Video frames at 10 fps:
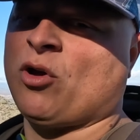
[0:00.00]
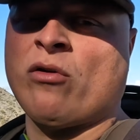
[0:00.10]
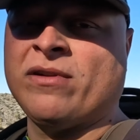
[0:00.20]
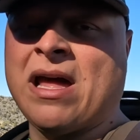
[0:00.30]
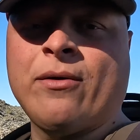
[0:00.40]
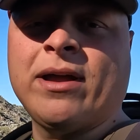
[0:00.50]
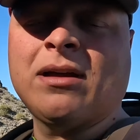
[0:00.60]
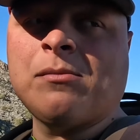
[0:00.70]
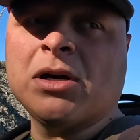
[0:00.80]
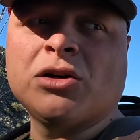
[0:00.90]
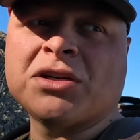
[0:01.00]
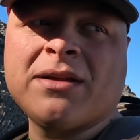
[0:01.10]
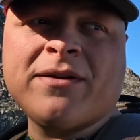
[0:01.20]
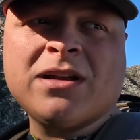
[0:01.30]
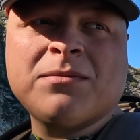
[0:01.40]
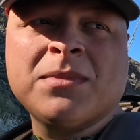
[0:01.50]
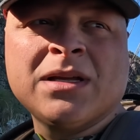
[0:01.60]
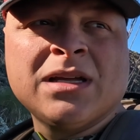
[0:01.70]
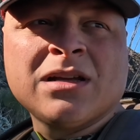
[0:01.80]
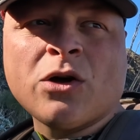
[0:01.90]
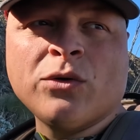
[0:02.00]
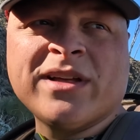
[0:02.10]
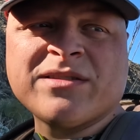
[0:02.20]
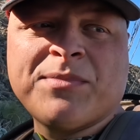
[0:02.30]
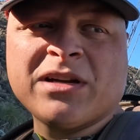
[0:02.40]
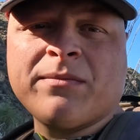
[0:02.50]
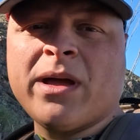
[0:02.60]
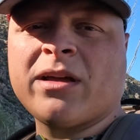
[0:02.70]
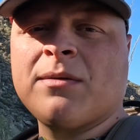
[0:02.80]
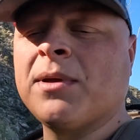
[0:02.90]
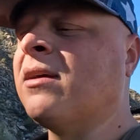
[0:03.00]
over that way. I'm gonna go try to find him. Colton hasn't picked him back up